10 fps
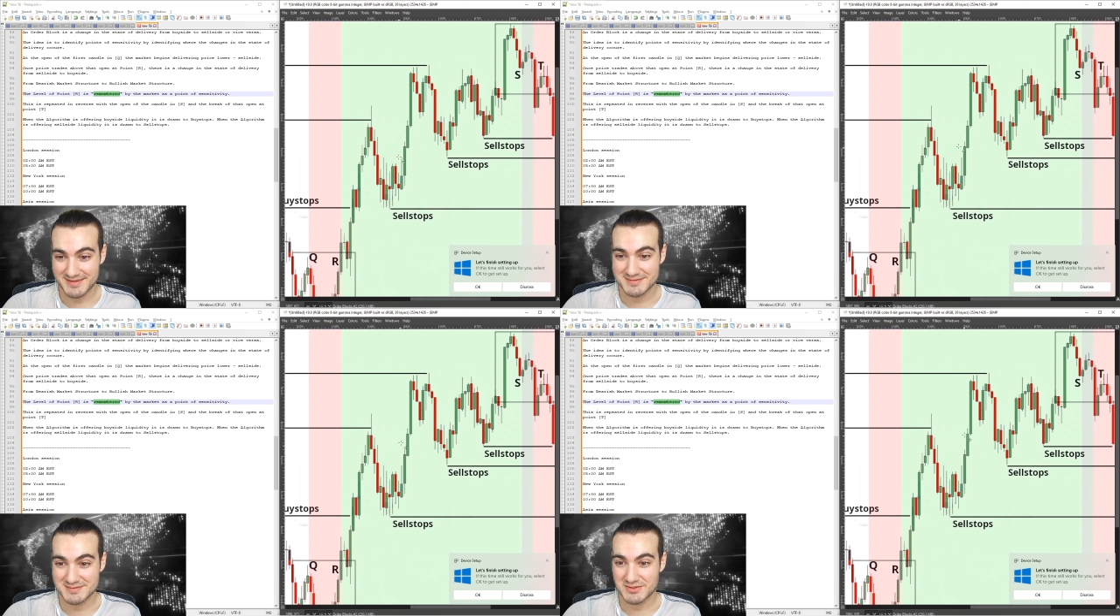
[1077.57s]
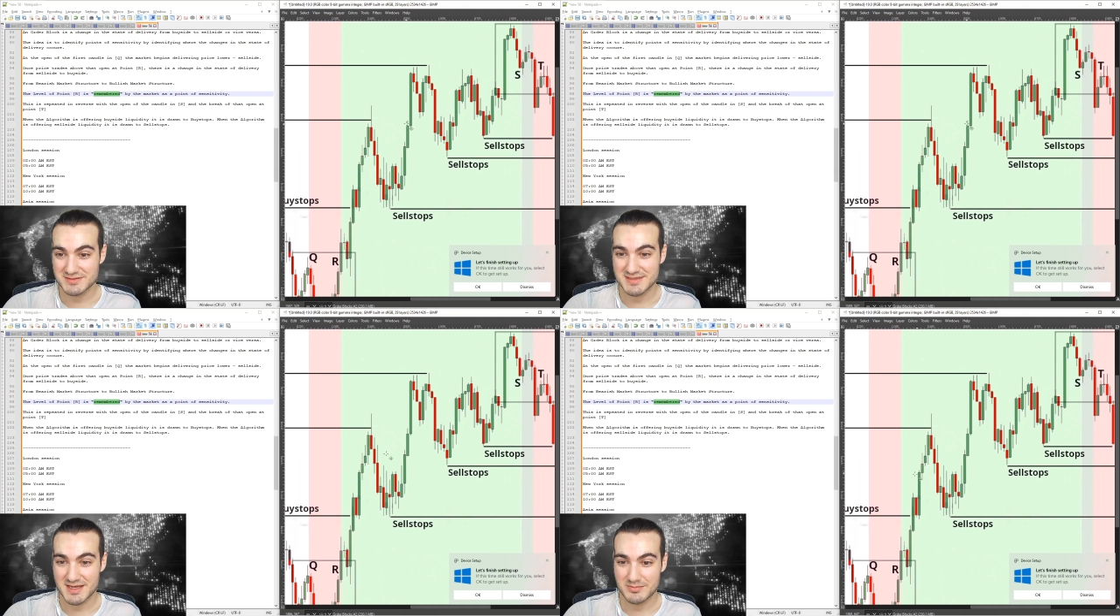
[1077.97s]
sell
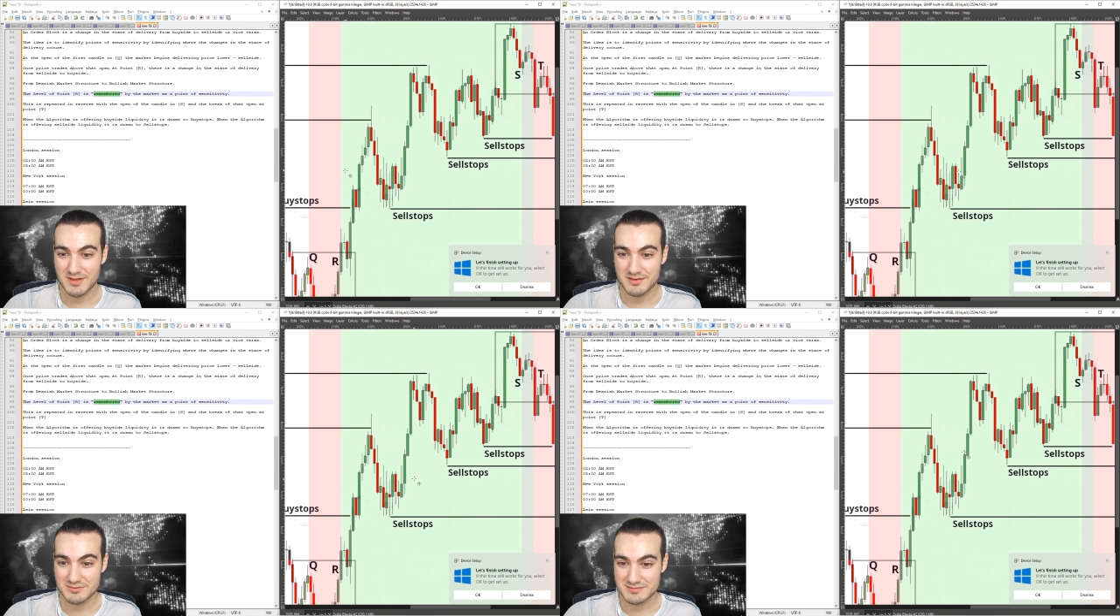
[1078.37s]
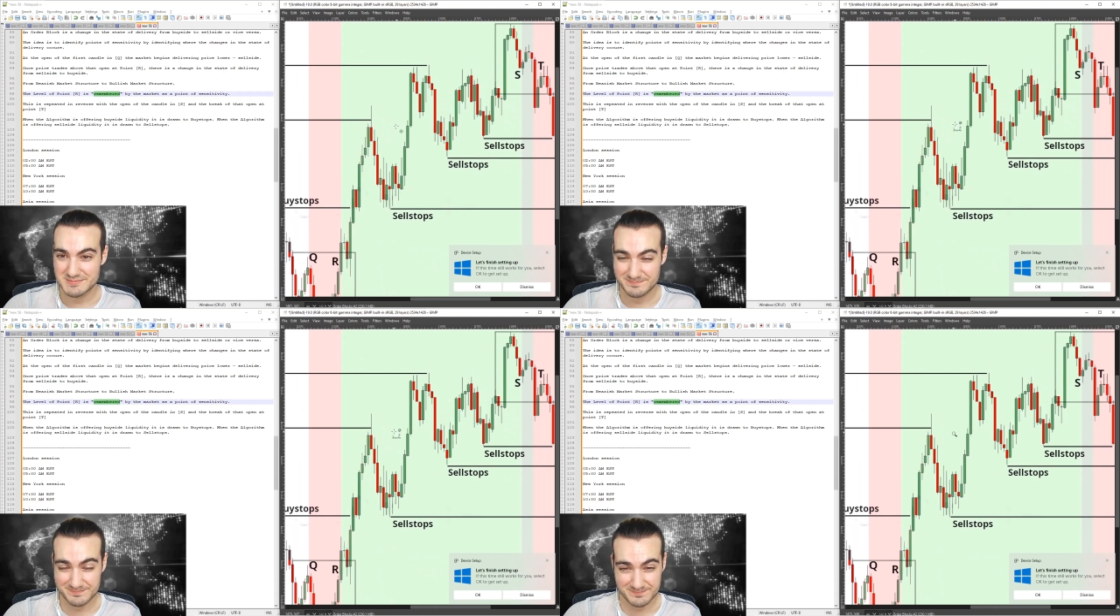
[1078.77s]
stop levels
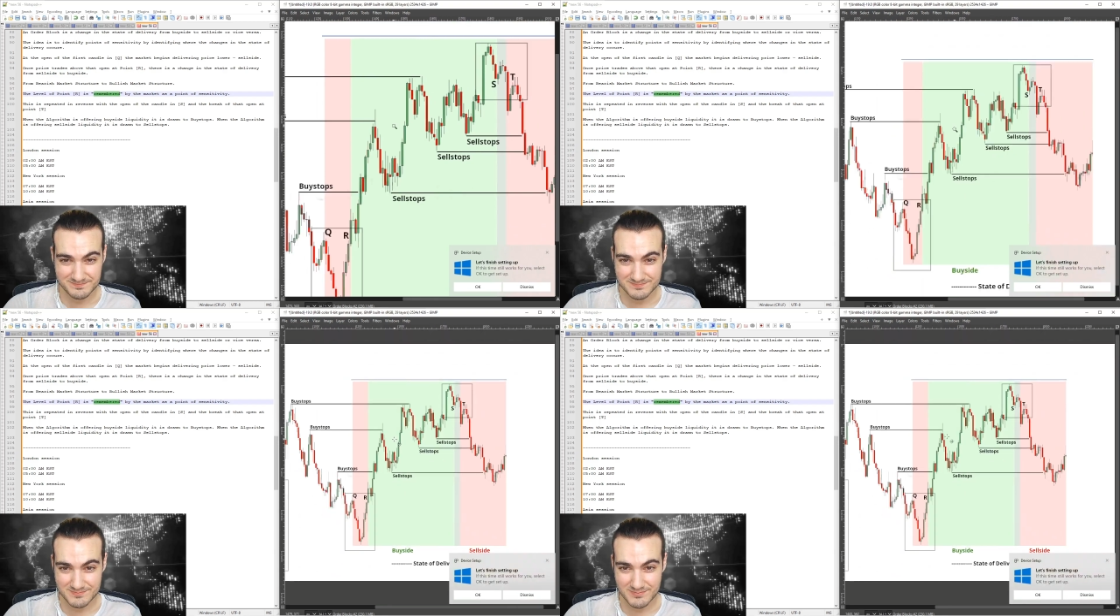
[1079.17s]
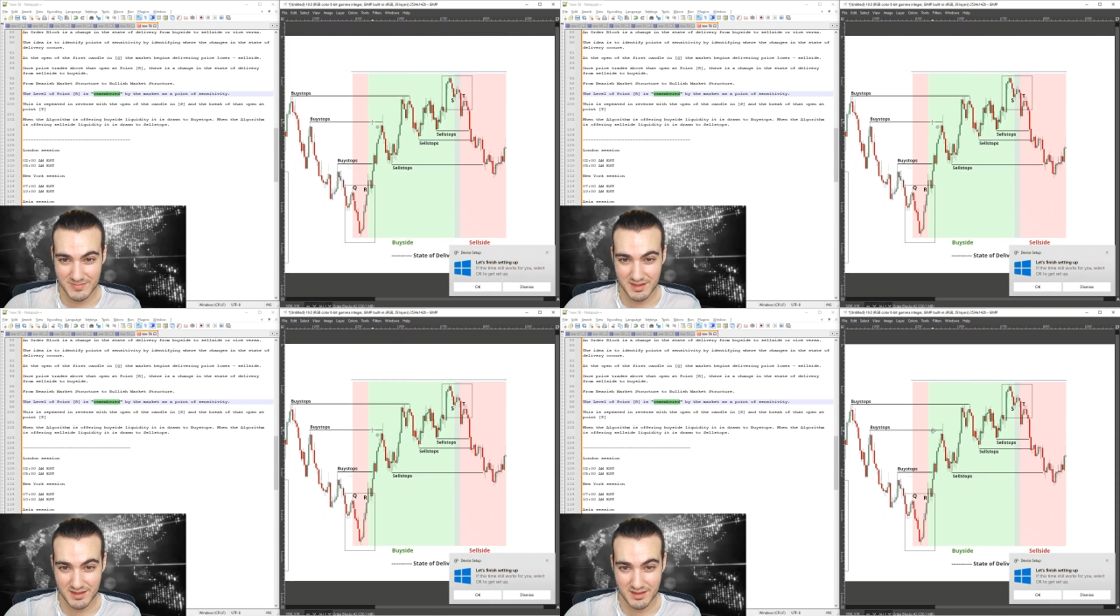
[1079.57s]

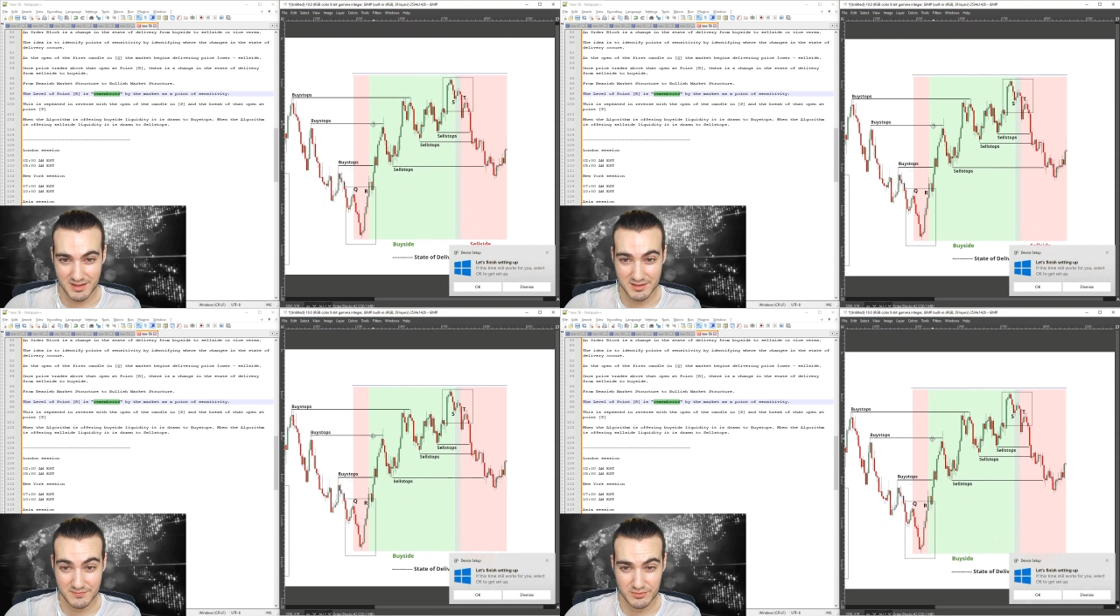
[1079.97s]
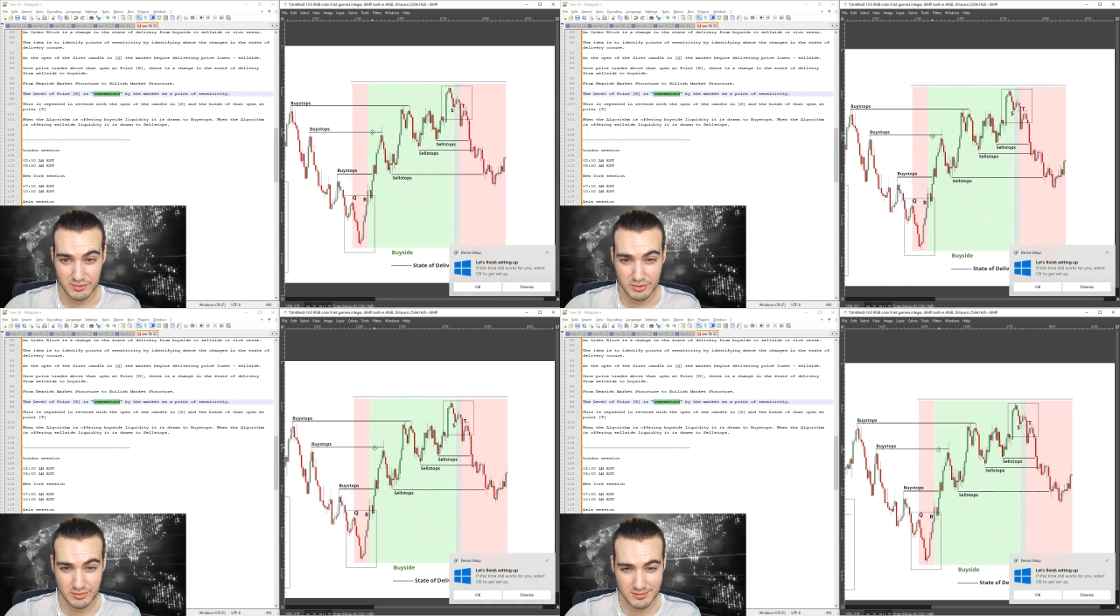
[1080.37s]
if you're
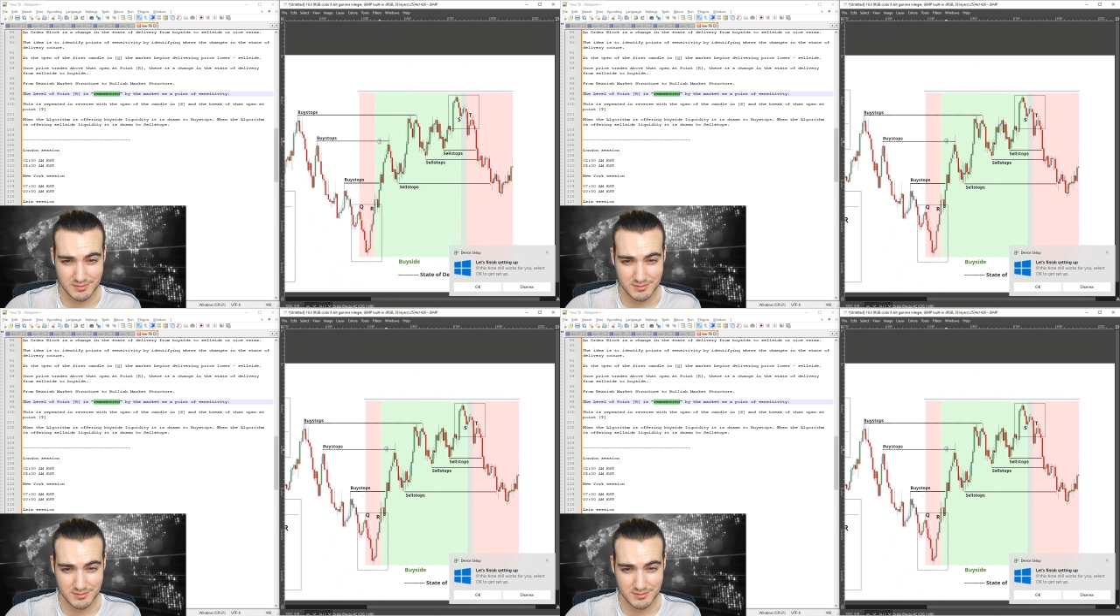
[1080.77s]
good.